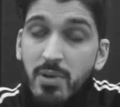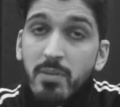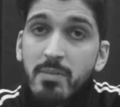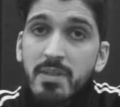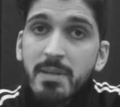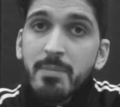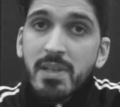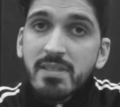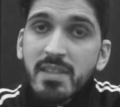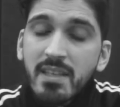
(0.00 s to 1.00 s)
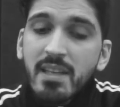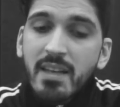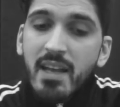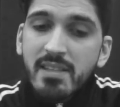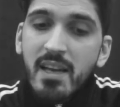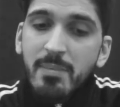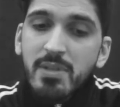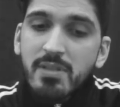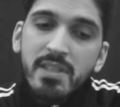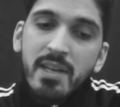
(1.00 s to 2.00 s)
Probably the best thing that has
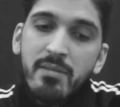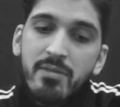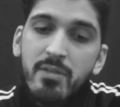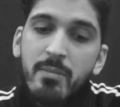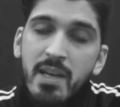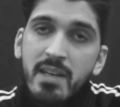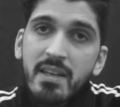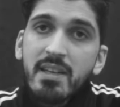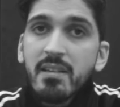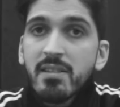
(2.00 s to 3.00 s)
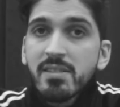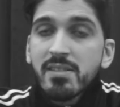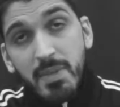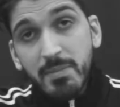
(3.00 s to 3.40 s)
happened to them for many years.